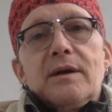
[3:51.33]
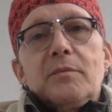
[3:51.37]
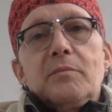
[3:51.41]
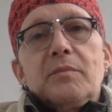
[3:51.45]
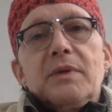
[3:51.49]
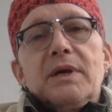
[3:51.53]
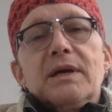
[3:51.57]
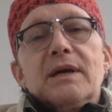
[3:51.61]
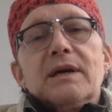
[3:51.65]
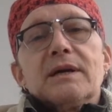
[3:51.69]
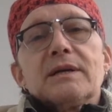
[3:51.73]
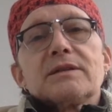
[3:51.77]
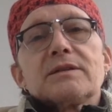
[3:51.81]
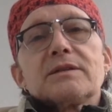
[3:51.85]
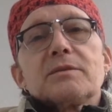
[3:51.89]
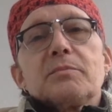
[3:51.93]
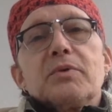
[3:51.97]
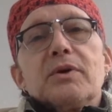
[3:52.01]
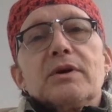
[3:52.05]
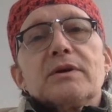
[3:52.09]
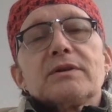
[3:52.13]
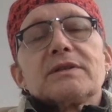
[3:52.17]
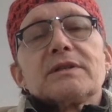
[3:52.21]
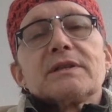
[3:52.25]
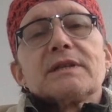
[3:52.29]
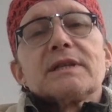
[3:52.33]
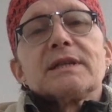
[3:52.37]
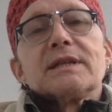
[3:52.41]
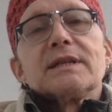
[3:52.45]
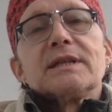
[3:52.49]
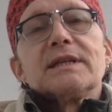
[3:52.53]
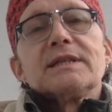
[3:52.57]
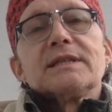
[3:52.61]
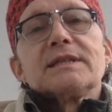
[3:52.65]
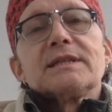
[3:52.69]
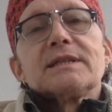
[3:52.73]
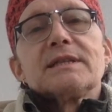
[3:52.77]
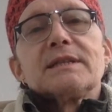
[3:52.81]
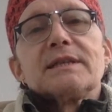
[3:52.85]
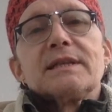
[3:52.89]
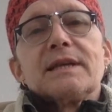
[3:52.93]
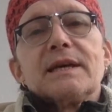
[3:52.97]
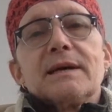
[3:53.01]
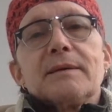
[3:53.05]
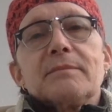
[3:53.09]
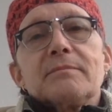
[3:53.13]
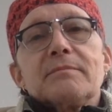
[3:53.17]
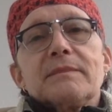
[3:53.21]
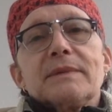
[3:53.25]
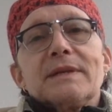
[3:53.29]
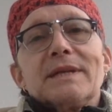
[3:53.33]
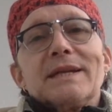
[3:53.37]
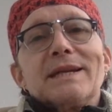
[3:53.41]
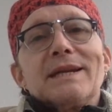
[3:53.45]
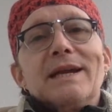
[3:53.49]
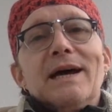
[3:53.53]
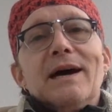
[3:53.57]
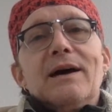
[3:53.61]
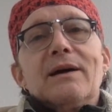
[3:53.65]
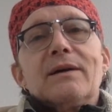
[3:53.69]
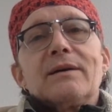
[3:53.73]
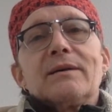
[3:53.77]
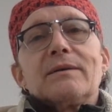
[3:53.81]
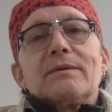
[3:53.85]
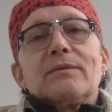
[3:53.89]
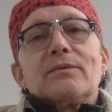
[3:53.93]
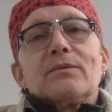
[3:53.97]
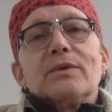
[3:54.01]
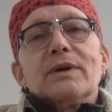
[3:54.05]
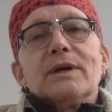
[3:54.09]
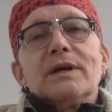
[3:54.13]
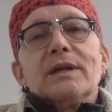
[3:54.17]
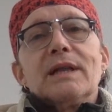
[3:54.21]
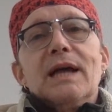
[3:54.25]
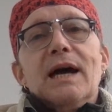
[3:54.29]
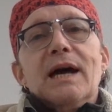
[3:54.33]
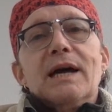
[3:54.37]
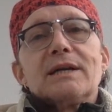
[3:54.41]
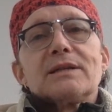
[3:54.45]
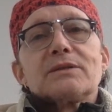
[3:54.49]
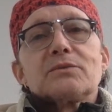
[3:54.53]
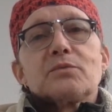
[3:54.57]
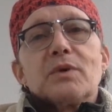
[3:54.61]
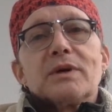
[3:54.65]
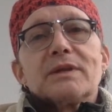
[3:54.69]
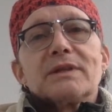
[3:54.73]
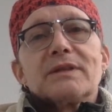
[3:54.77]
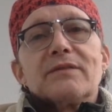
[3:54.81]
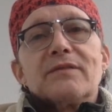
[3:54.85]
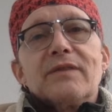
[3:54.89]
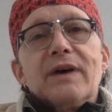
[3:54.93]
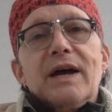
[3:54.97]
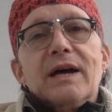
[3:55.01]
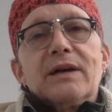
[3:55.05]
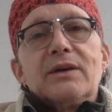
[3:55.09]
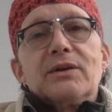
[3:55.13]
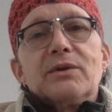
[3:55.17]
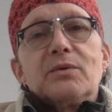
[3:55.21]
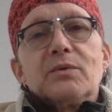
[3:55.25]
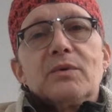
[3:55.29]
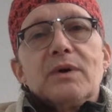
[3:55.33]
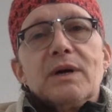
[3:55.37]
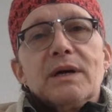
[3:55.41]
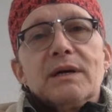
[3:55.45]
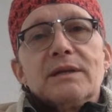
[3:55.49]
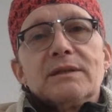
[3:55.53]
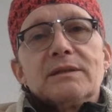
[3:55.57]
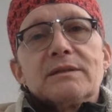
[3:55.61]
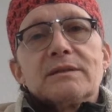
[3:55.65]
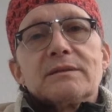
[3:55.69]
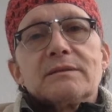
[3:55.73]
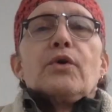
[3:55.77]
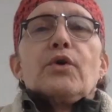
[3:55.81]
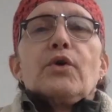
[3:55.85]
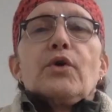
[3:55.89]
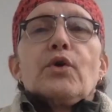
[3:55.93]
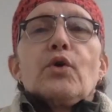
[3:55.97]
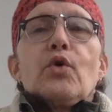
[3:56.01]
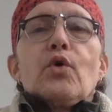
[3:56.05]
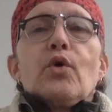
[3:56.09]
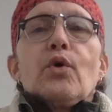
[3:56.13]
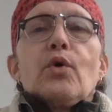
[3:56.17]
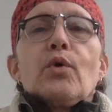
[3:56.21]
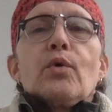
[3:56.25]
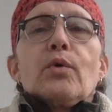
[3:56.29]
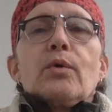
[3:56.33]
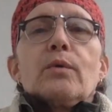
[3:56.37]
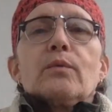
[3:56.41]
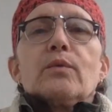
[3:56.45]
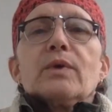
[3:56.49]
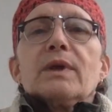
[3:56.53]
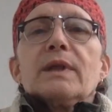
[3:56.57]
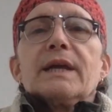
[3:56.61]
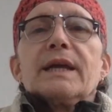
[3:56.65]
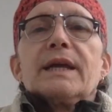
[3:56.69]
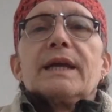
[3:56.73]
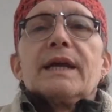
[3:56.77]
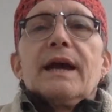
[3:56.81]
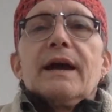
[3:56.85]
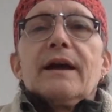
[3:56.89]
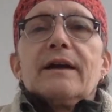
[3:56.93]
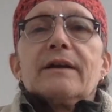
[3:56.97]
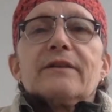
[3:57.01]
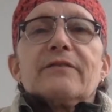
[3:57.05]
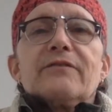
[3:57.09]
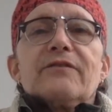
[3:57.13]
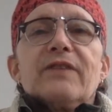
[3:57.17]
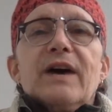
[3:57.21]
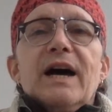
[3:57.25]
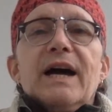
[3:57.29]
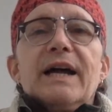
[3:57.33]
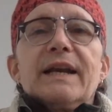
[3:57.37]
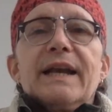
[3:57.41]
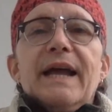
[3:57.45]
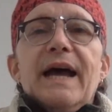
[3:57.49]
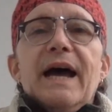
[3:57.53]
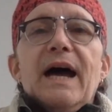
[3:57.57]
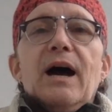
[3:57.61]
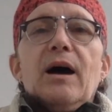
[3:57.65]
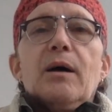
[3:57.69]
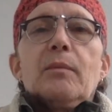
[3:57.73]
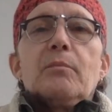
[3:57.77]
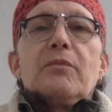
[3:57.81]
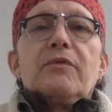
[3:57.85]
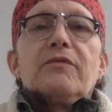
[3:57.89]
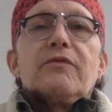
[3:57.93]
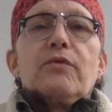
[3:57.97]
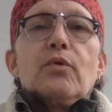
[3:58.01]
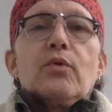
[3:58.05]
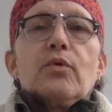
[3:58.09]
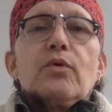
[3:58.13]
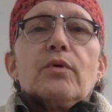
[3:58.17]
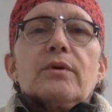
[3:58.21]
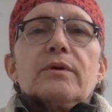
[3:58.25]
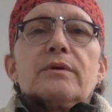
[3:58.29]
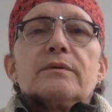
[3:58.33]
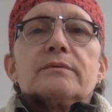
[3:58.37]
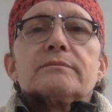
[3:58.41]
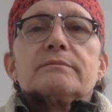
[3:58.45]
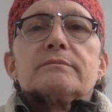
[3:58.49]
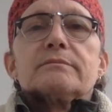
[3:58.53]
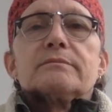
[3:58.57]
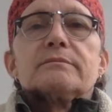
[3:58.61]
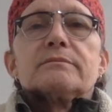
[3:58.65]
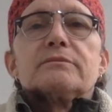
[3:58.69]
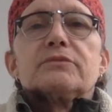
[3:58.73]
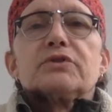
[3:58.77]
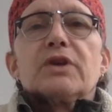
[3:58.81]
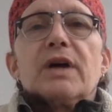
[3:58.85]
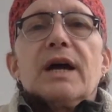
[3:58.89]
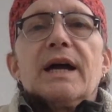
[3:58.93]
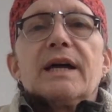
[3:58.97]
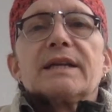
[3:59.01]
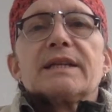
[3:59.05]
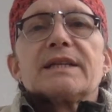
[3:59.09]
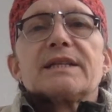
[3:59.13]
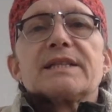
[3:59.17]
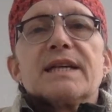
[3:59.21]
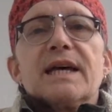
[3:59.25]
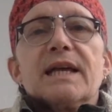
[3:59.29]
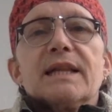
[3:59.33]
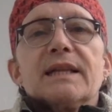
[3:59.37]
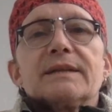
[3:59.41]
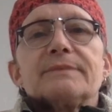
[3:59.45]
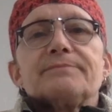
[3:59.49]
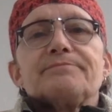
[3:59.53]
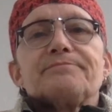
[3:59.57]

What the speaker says: because the person that listed them did not realize what the value was, nor really cared to find out before trying to sell it.